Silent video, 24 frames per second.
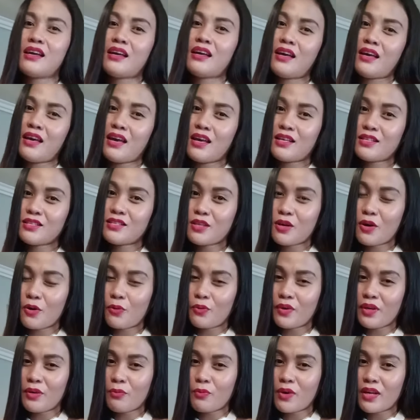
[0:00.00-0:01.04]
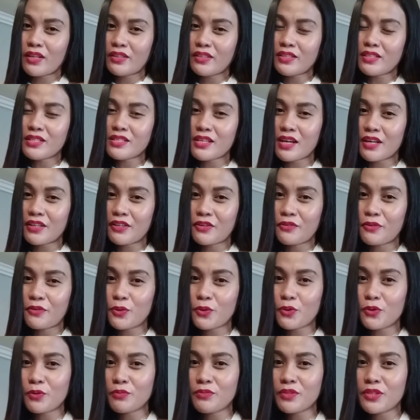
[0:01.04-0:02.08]
And so we went inside the
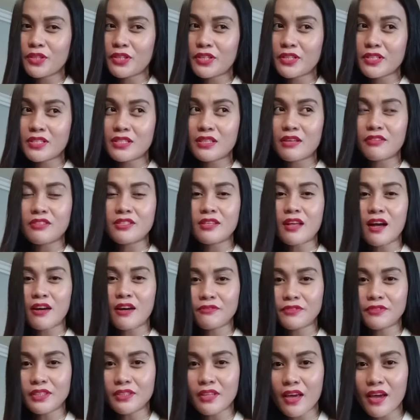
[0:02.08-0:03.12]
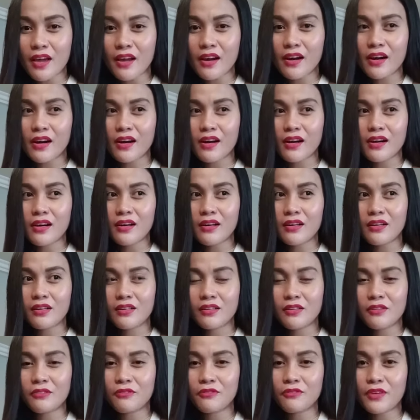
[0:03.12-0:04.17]
room. There's a staff in there,
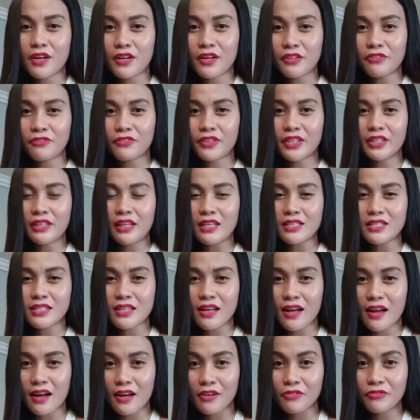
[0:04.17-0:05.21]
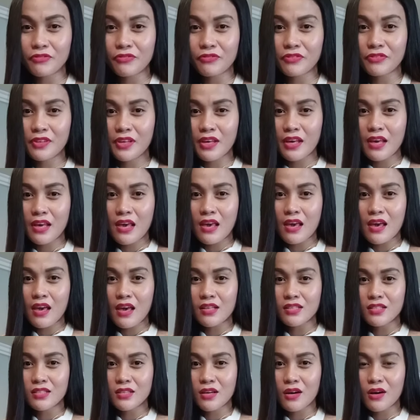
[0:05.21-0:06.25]
very friendly staff.
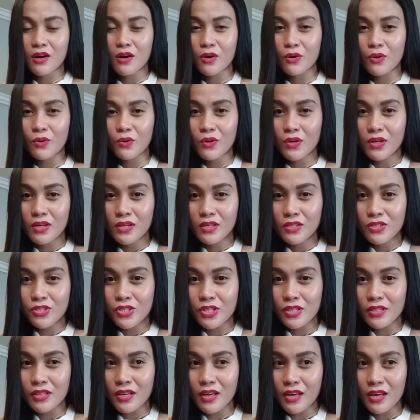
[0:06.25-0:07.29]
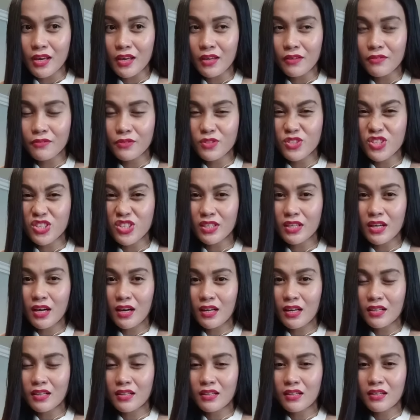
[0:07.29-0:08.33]
And so she
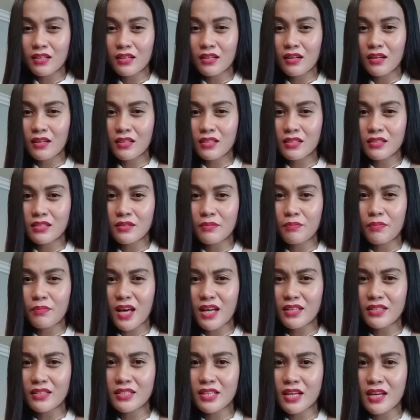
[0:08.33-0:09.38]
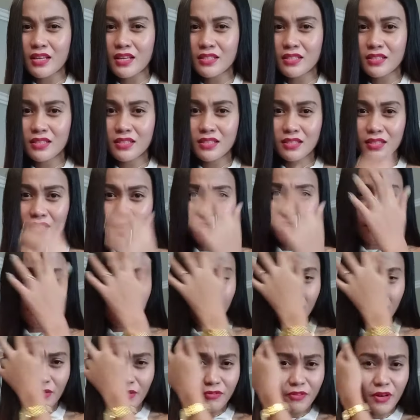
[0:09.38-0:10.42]
got the blood tests
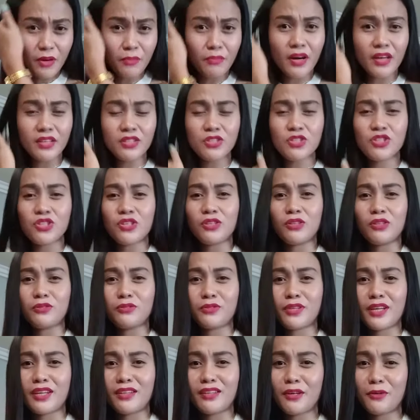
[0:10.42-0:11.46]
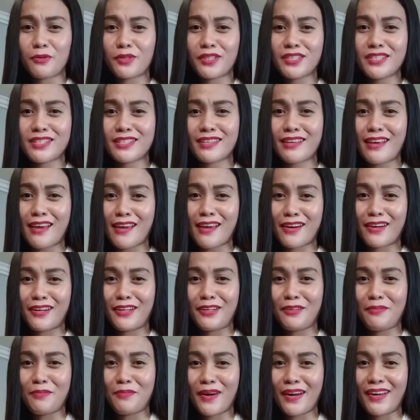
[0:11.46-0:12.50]
coming from my children. They were
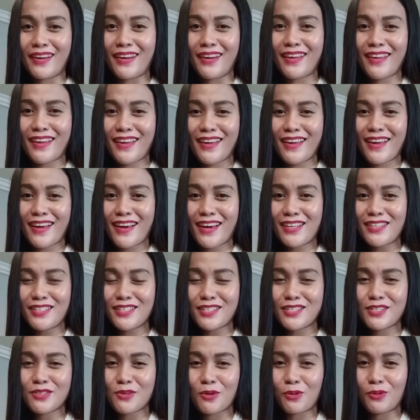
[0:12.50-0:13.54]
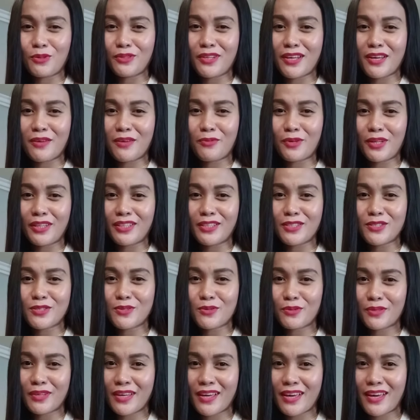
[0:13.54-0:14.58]
scared, but I just told them, well, it's
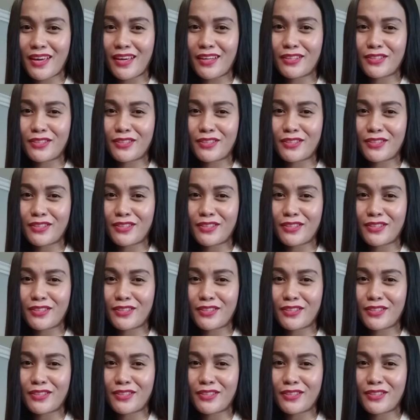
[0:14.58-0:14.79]
okay.